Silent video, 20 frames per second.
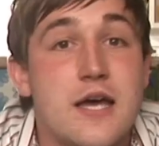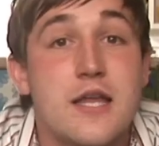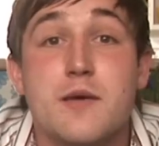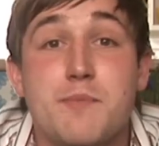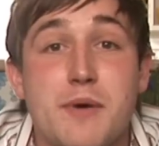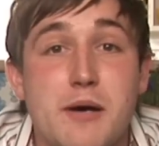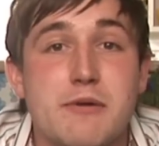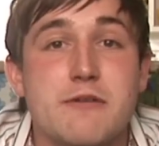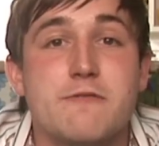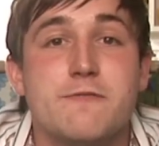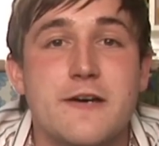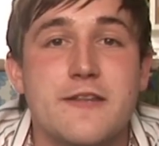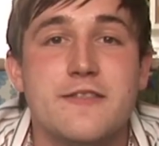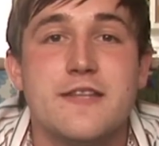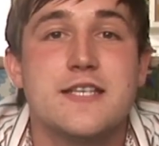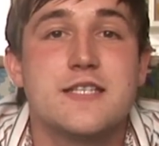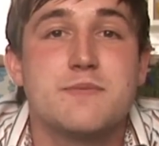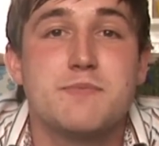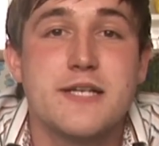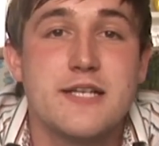The public vent
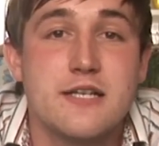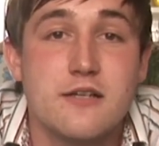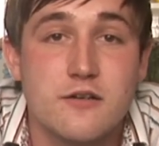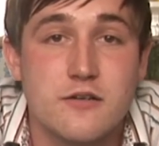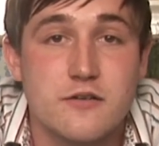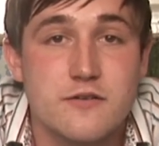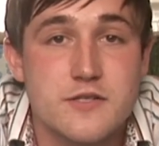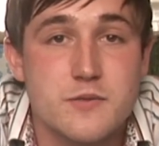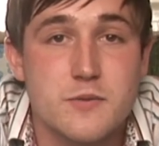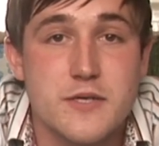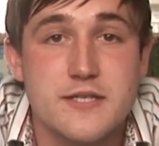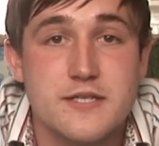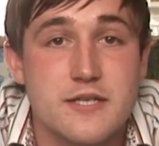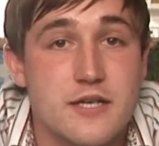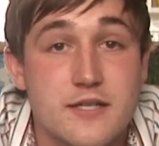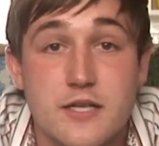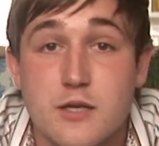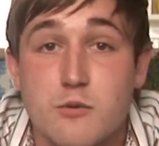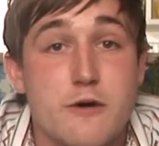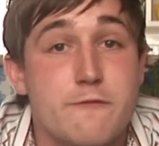their spleen a lot on Twitter. I
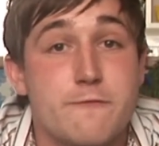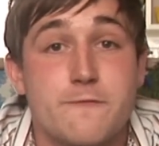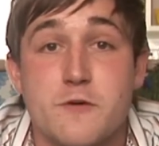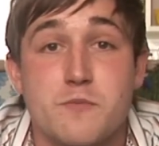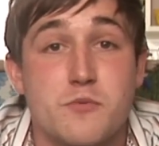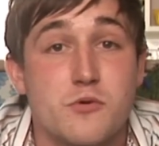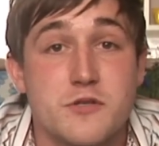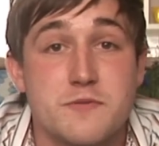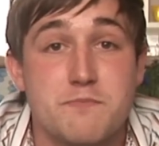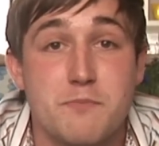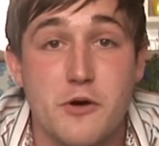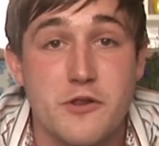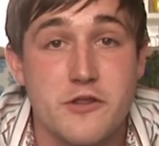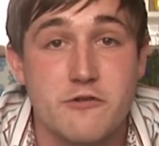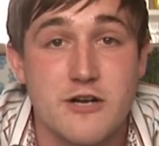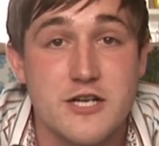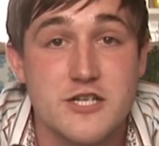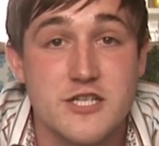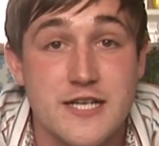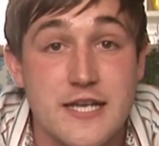don't know why footballers bother,
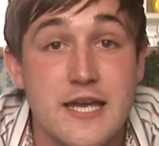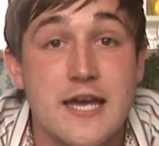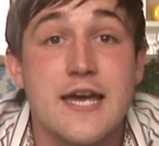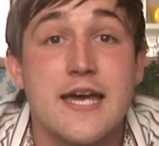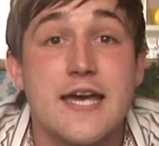actually.